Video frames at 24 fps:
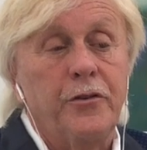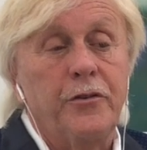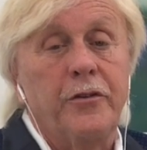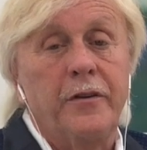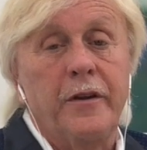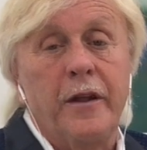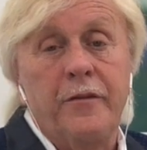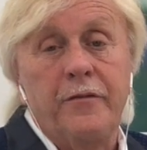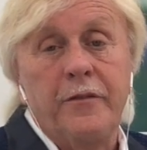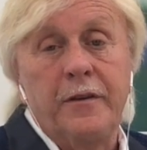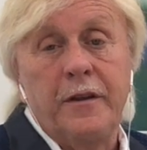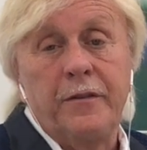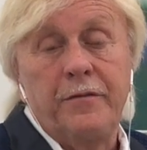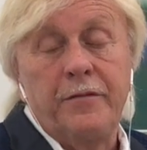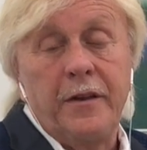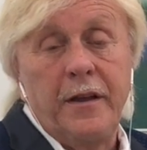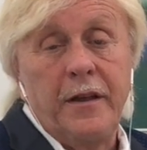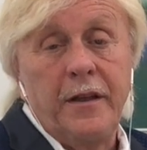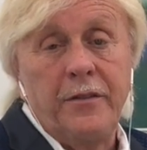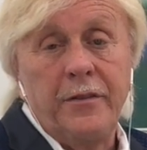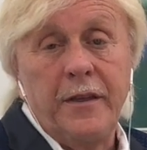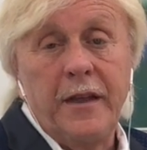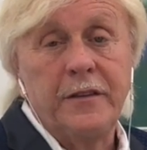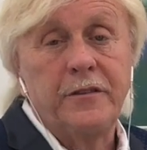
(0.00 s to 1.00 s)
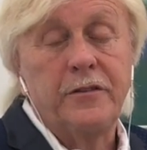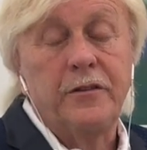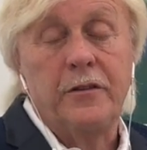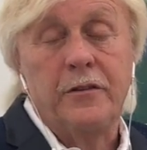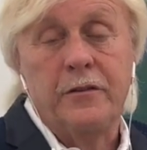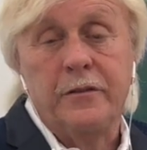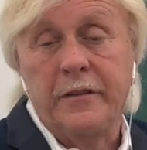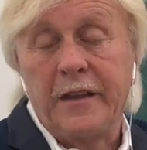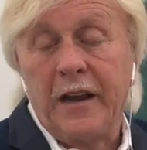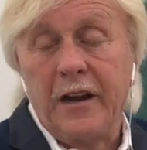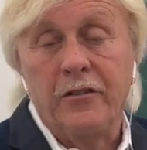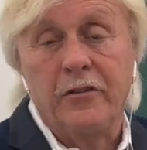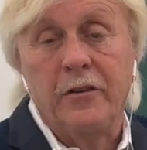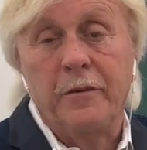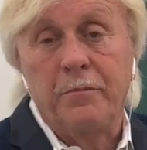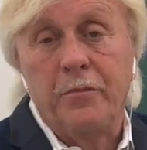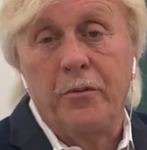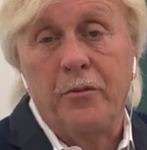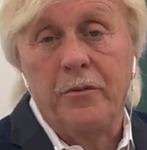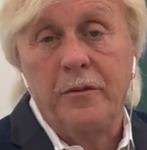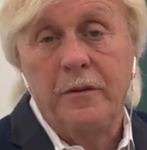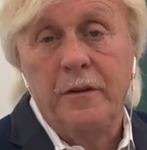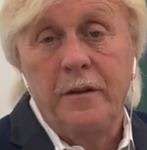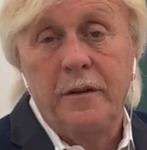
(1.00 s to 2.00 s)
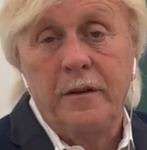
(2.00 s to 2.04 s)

don't have any faith. That's terrible.